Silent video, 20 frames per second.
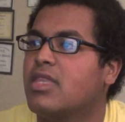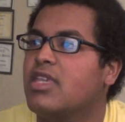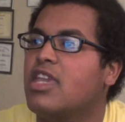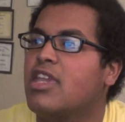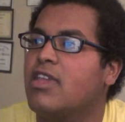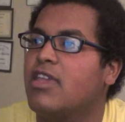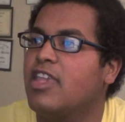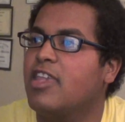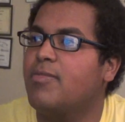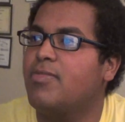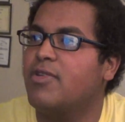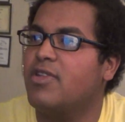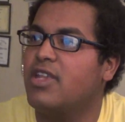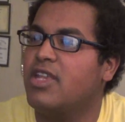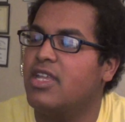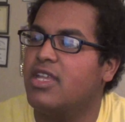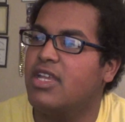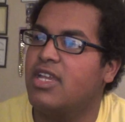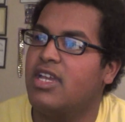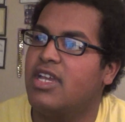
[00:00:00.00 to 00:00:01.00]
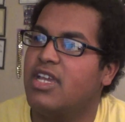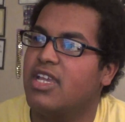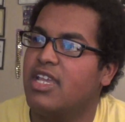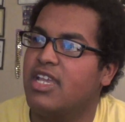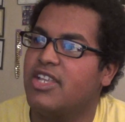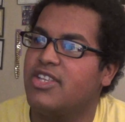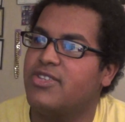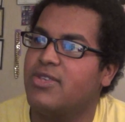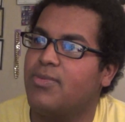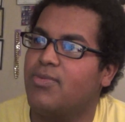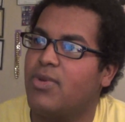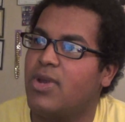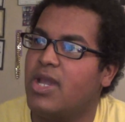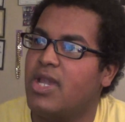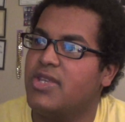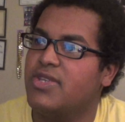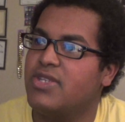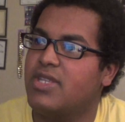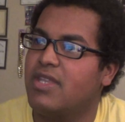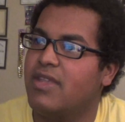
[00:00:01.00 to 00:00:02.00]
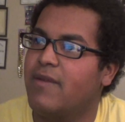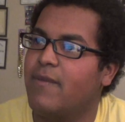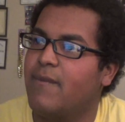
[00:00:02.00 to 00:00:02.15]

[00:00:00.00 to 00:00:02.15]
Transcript: And Ipani is surprised.